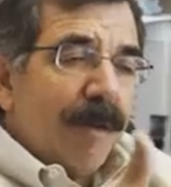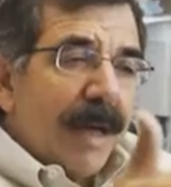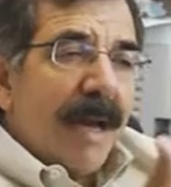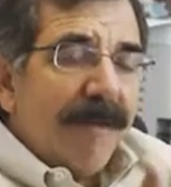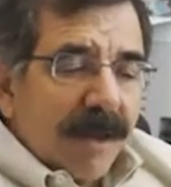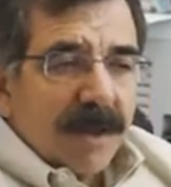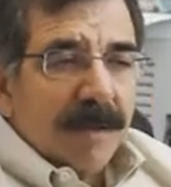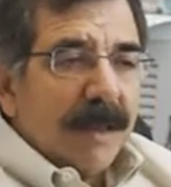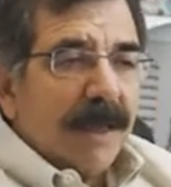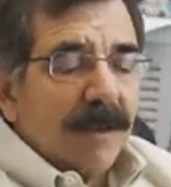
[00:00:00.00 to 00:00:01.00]
we gave you this,
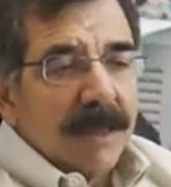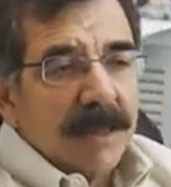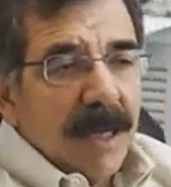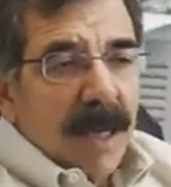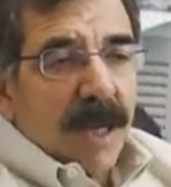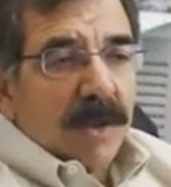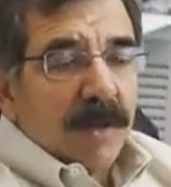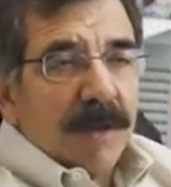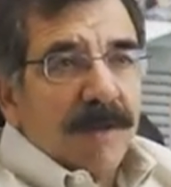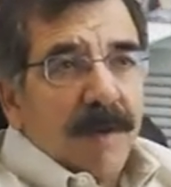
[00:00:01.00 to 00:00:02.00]
you'd be interested. So
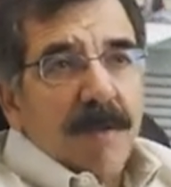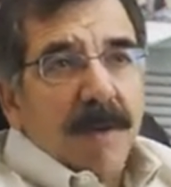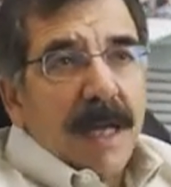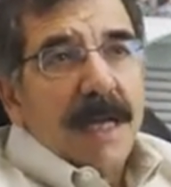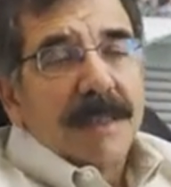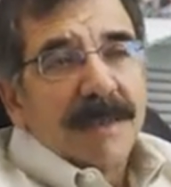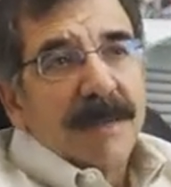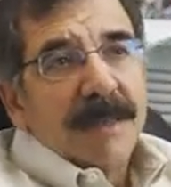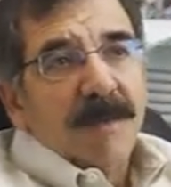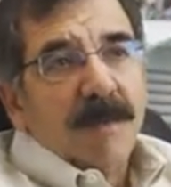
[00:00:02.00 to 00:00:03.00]
it's a fun place. I
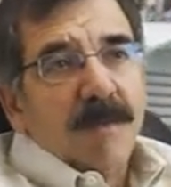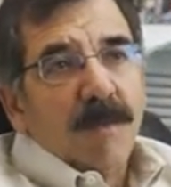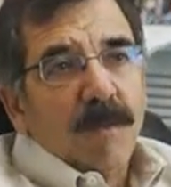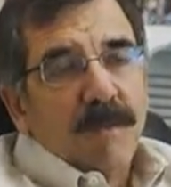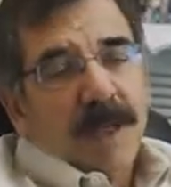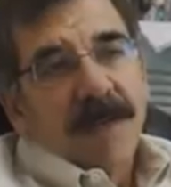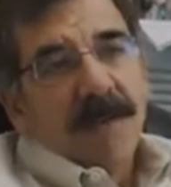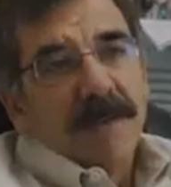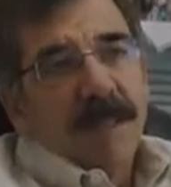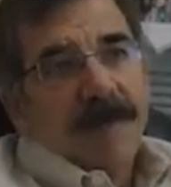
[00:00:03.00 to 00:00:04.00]
mean,
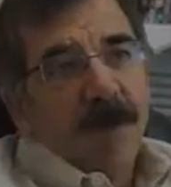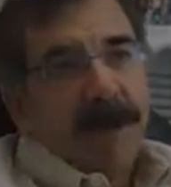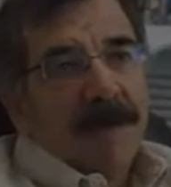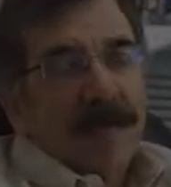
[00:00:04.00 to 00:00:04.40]
why would